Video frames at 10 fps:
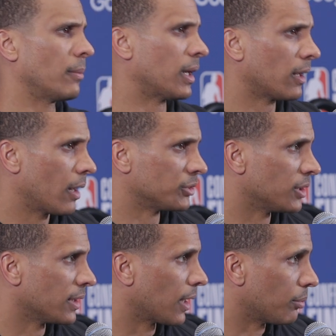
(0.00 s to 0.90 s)
I mean, I
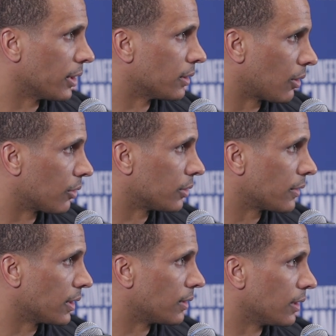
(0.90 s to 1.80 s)
obviously think they played harder.
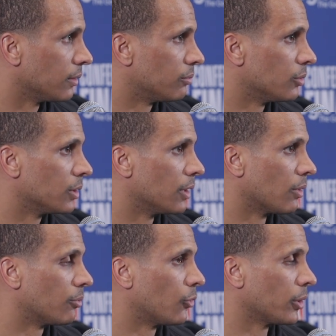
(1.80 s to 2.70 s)
I think they
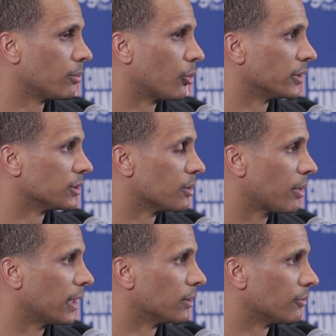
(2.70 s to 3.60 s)
give up 40 points in the
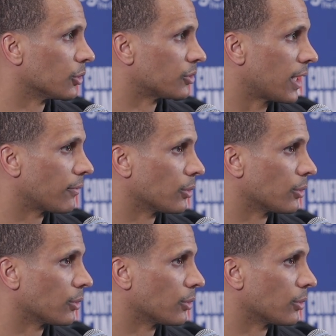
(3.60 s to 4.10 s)
paint in the first half.